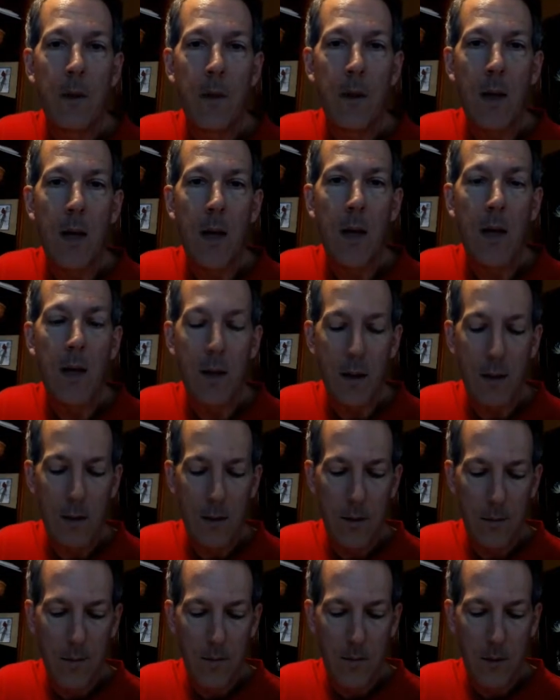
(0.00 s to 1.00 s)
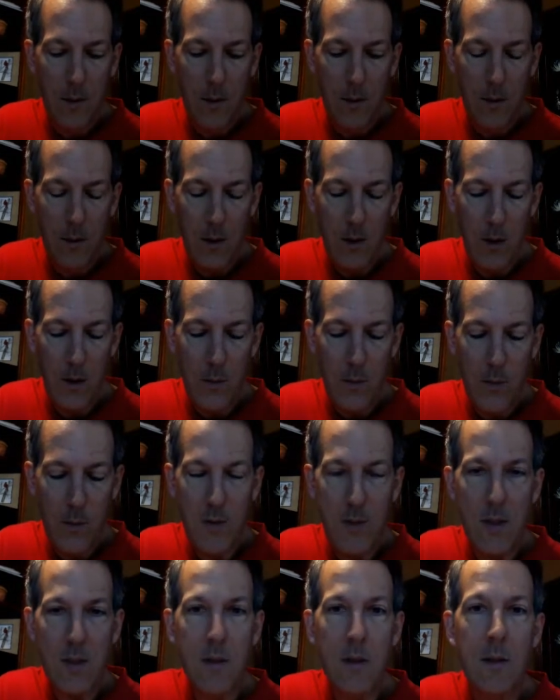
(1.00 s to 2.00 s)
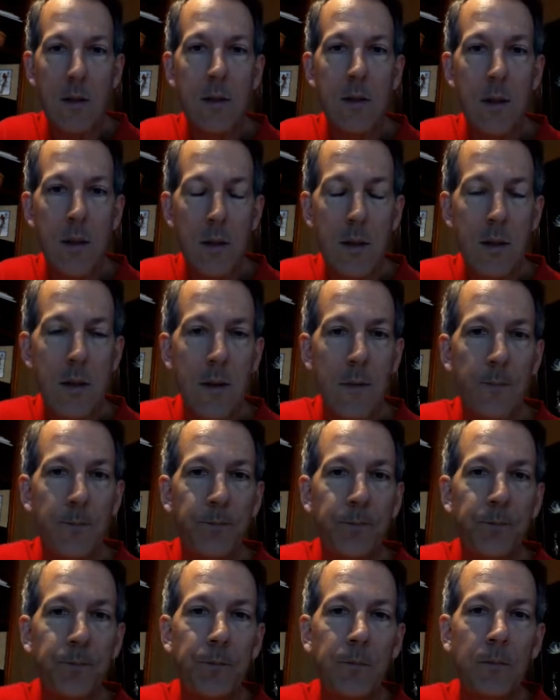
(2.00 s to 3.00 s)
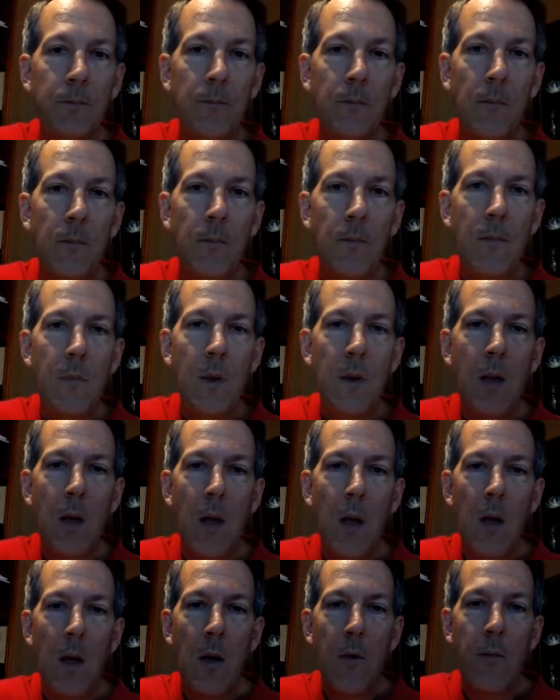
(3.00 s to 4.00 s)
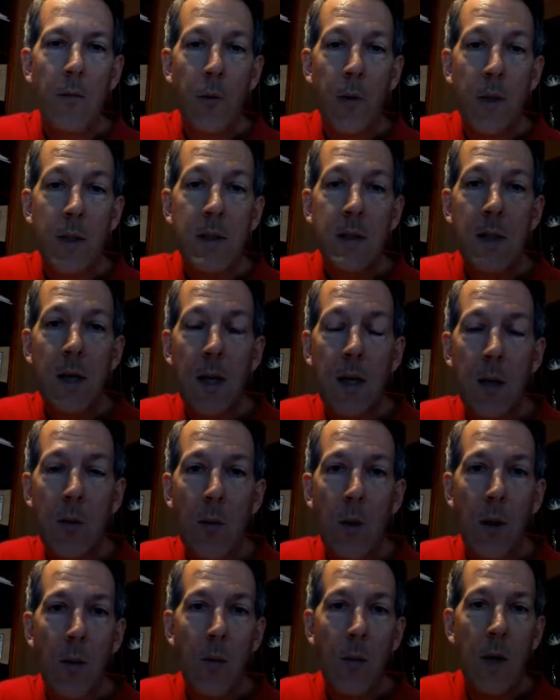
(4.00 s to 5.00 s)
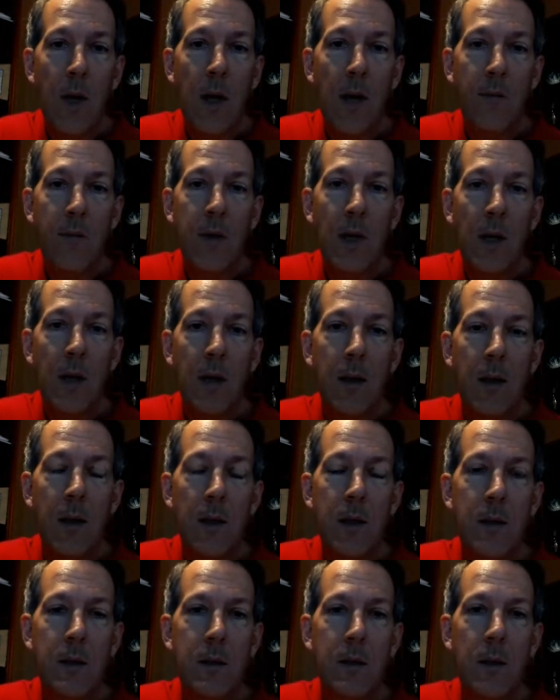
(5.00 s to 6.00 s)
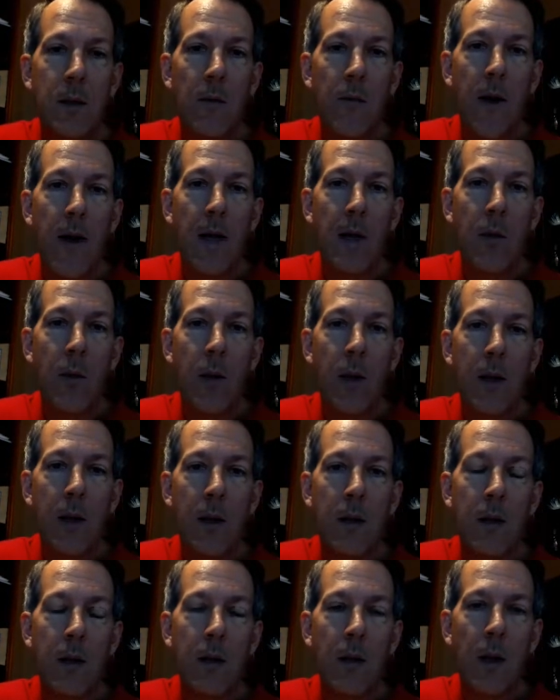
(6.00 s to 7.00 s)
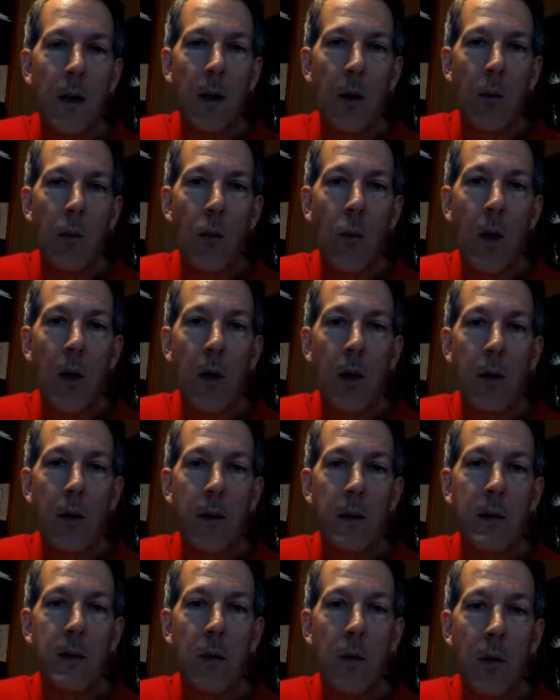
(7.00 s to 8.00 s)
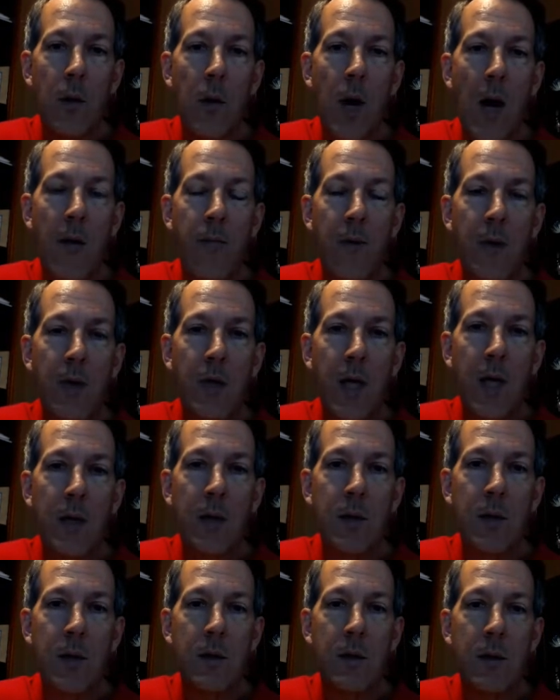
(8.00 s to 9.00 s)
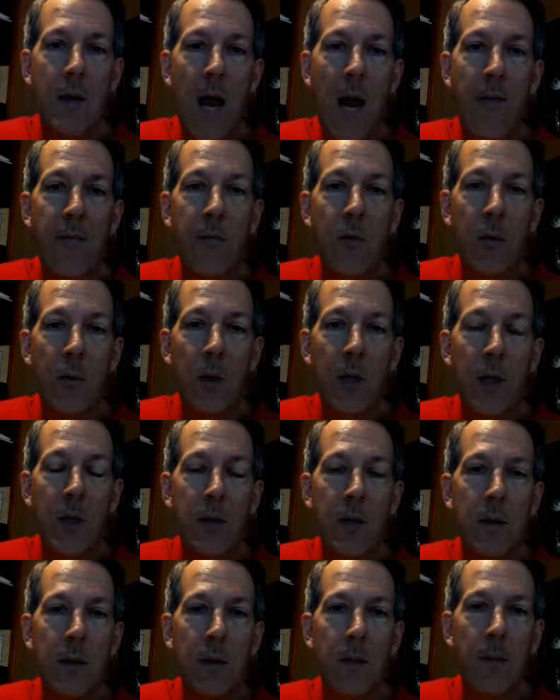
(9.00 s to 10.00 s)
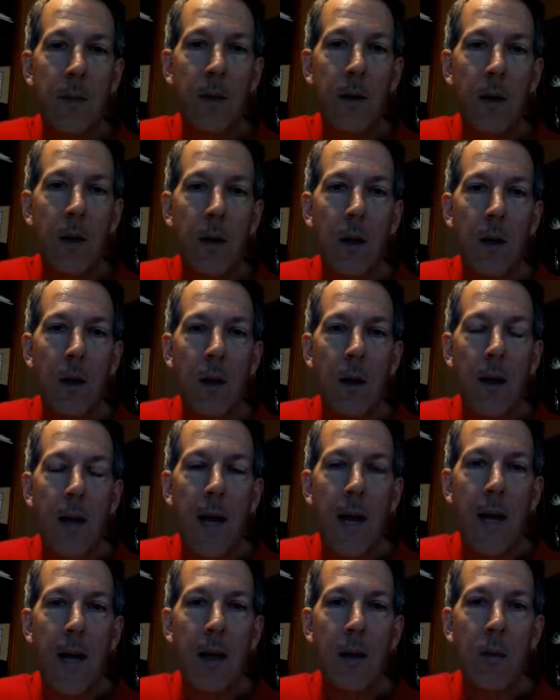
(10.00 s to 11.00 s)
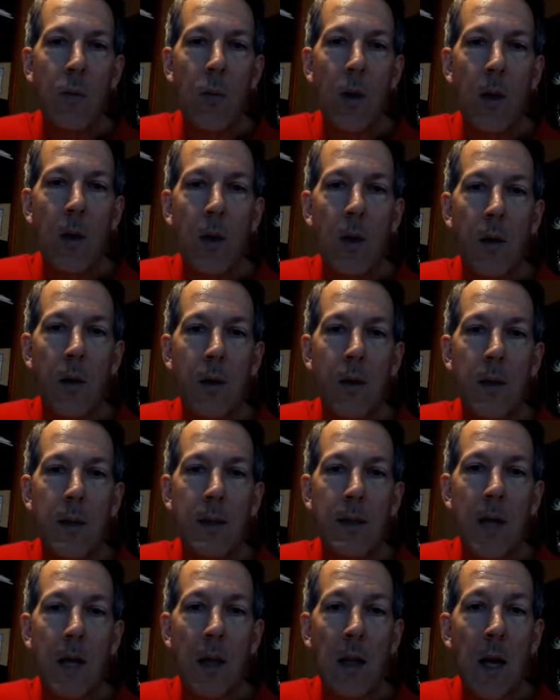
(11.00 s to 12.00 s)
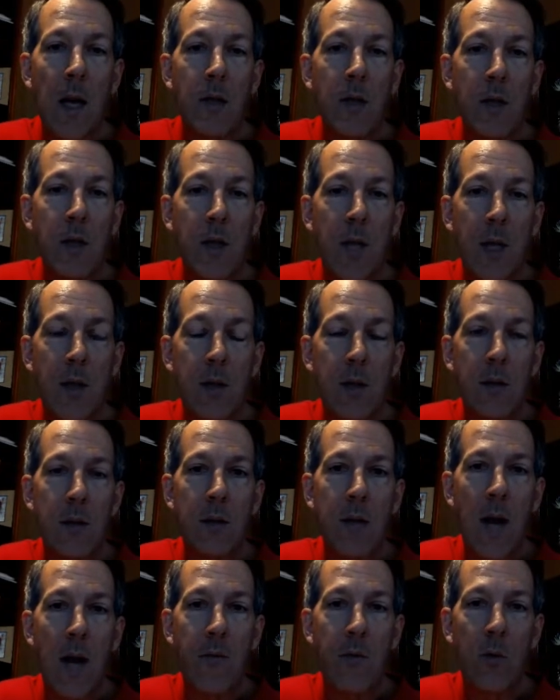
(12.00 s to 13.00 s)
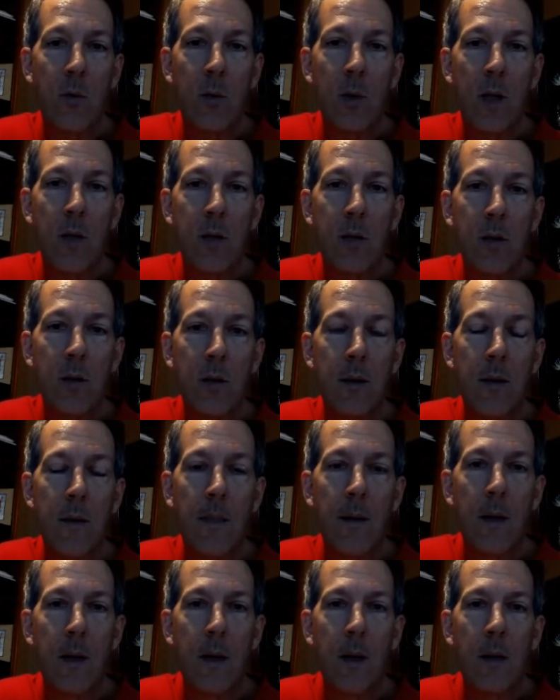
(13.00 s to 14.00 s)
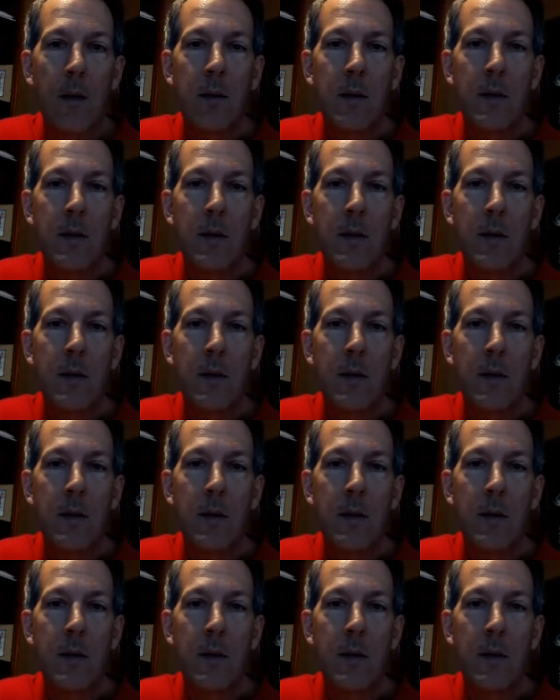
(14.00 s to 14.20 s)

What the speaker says: a persistent cyst. For this study, what we have done is evaluated what are the sonographic changes after ablation and what are the cytologic changes after ablation, to